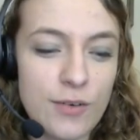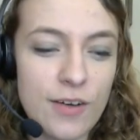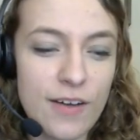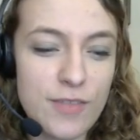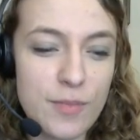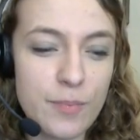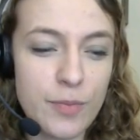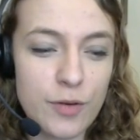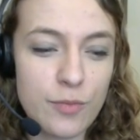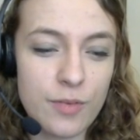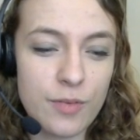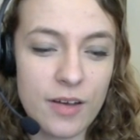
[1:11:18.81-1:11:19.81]
of
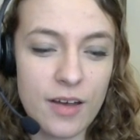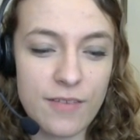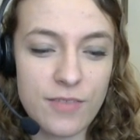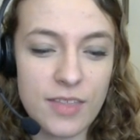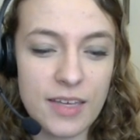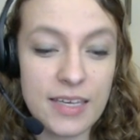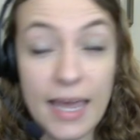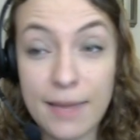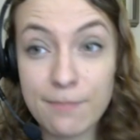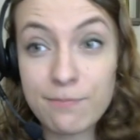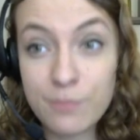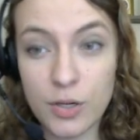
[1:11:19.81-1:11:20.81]
the game
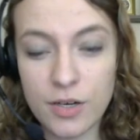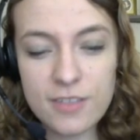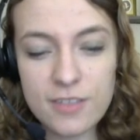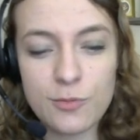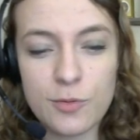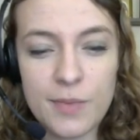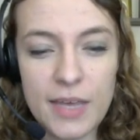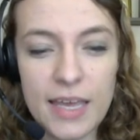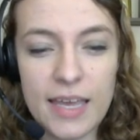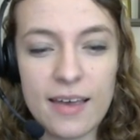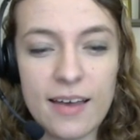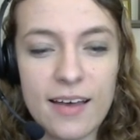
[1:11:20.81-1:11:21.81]
books will
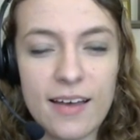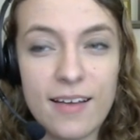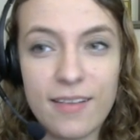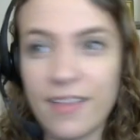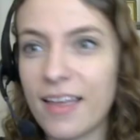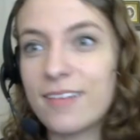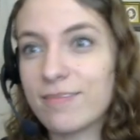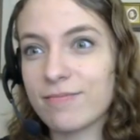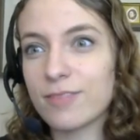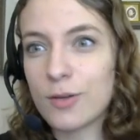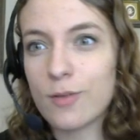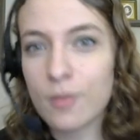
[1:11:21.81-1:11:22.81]
be like
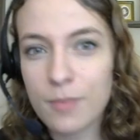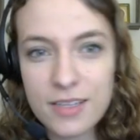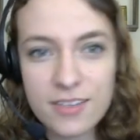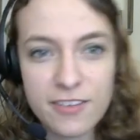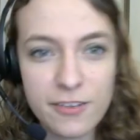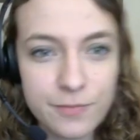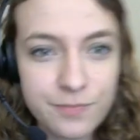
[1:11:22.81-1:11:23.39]
new to me too.